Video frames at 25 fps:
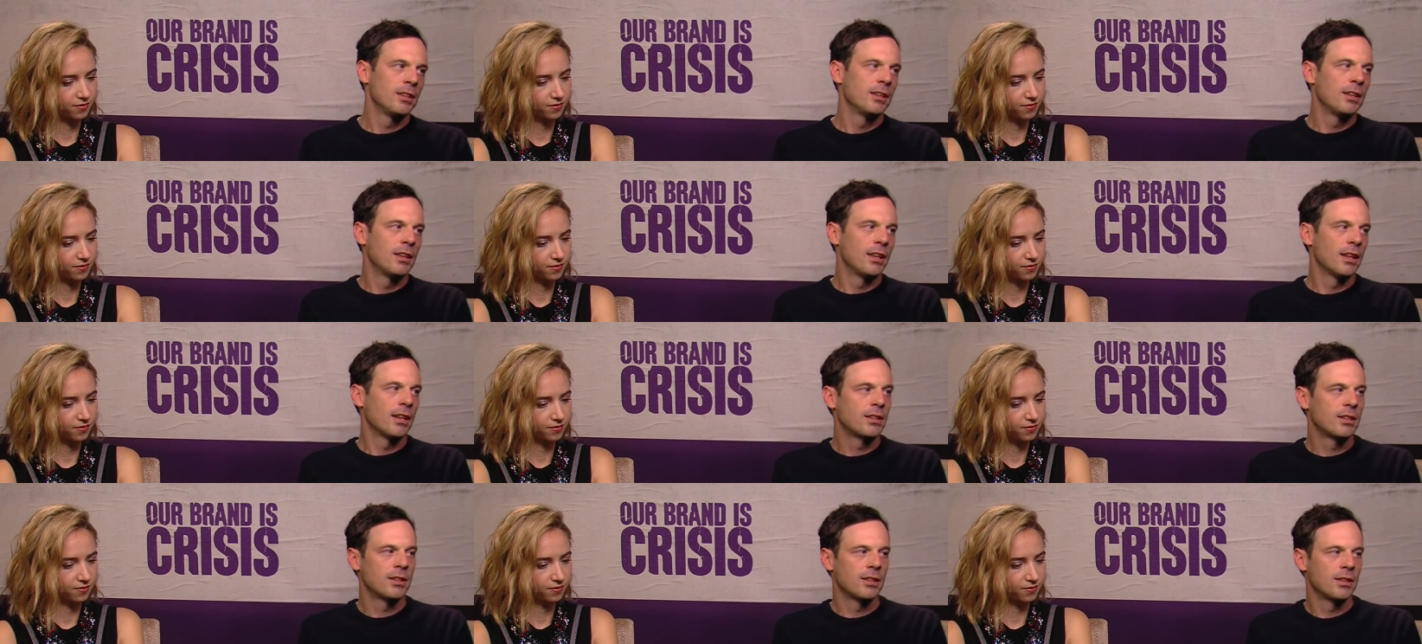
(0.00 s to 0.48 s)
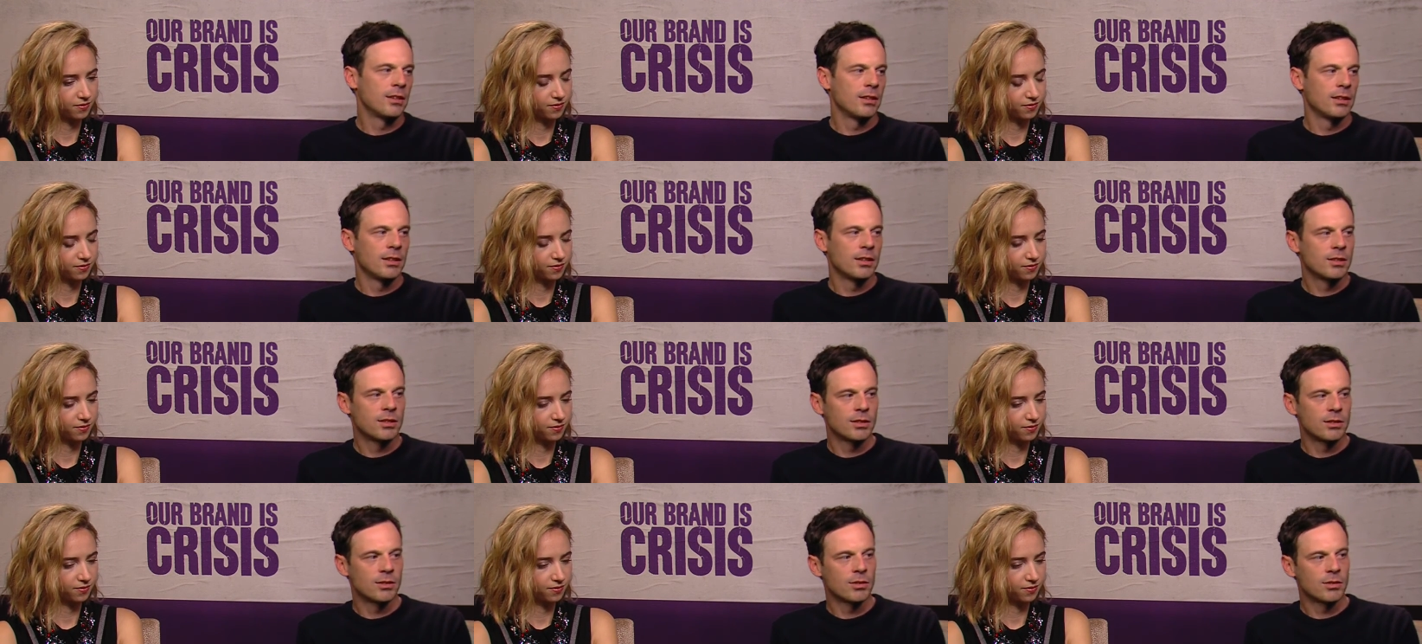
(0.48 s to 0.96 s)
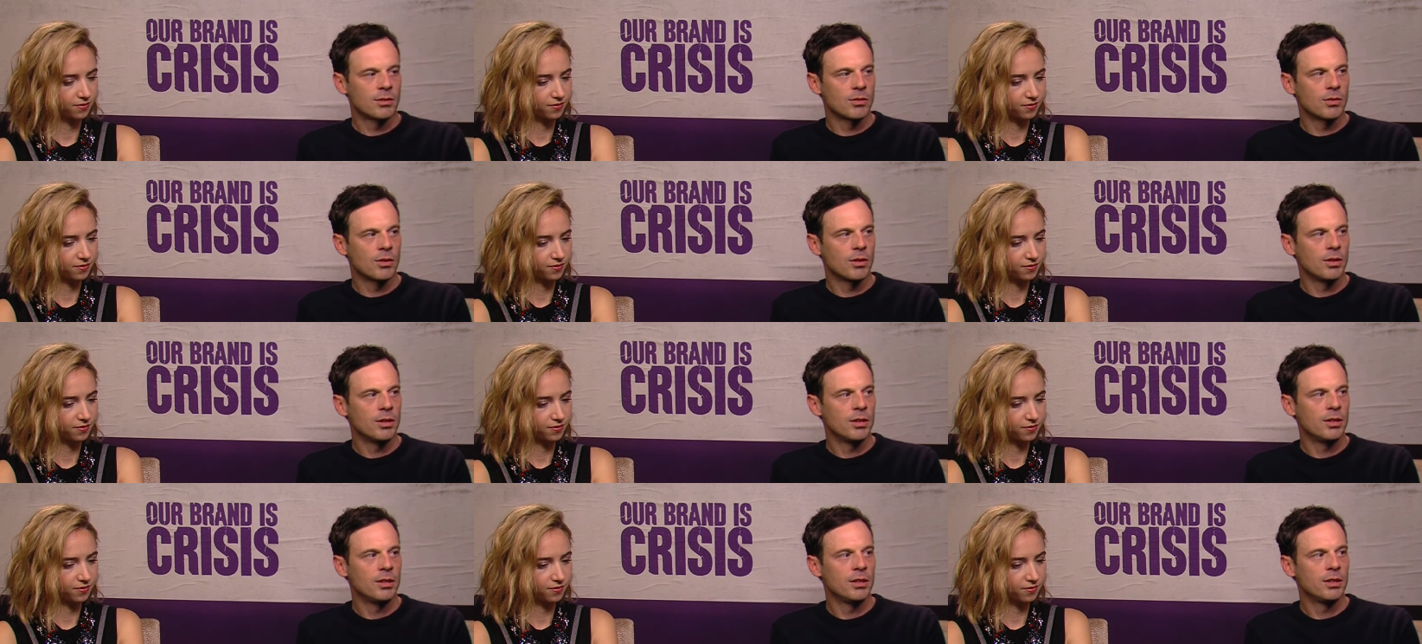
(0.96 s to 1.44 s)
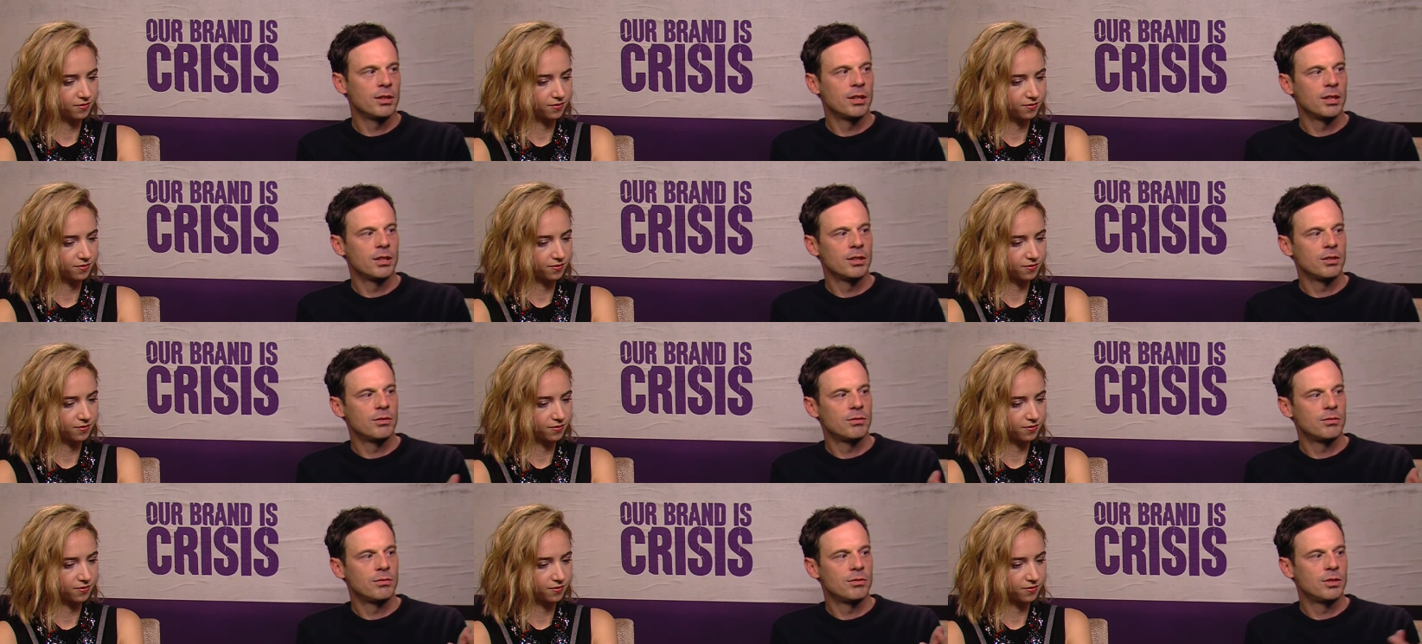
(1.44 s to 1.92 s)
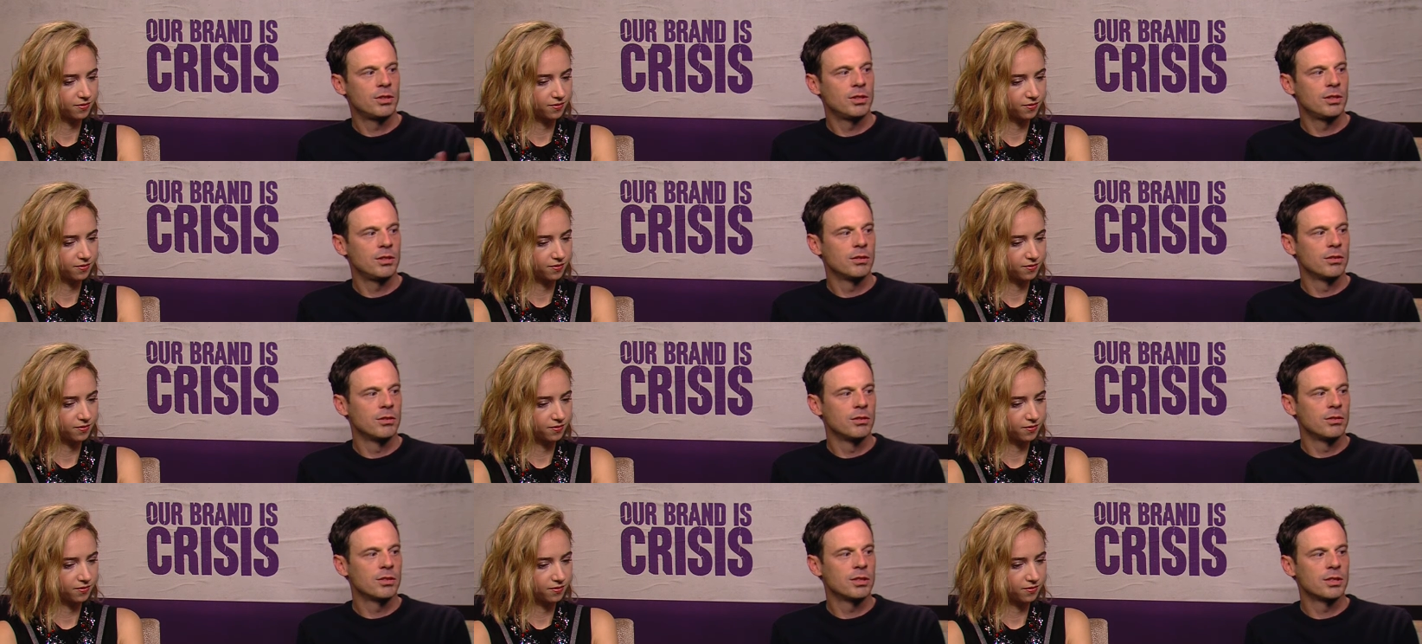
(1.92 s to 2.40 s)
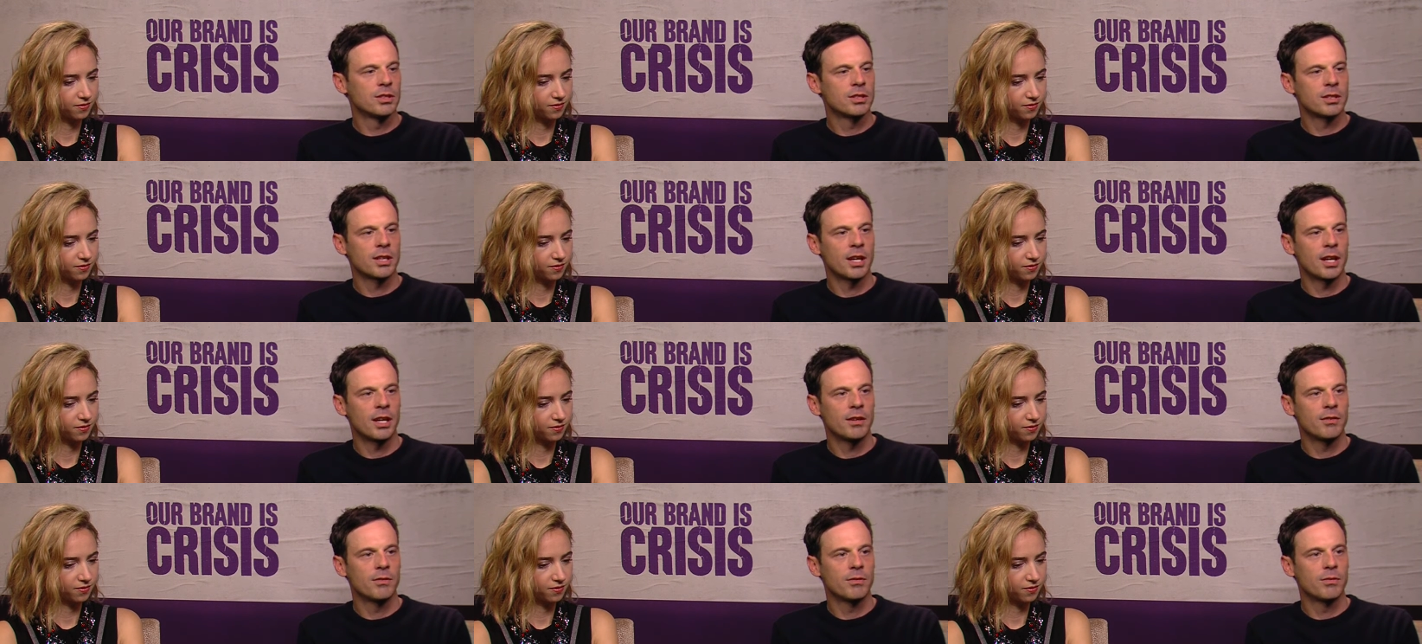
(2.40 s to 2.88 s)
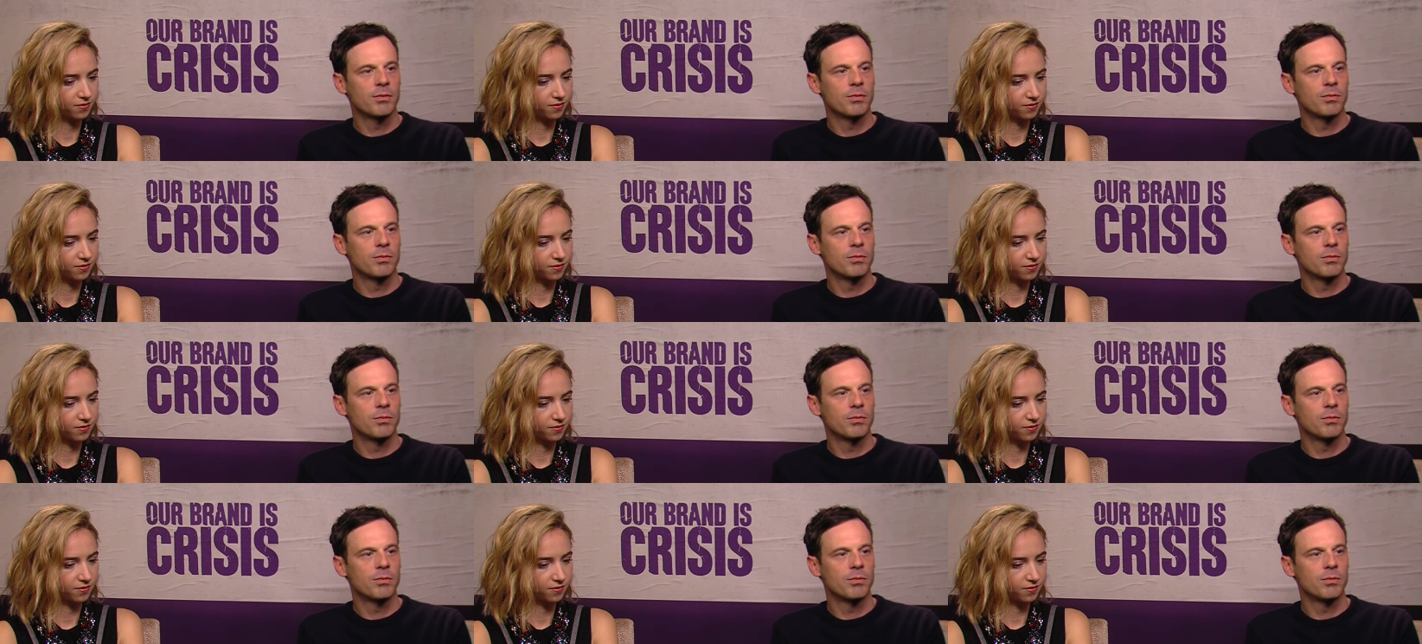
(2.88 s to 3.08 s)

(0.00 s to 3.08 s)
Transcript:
Speaker 1: this, this is a story that she loses sight of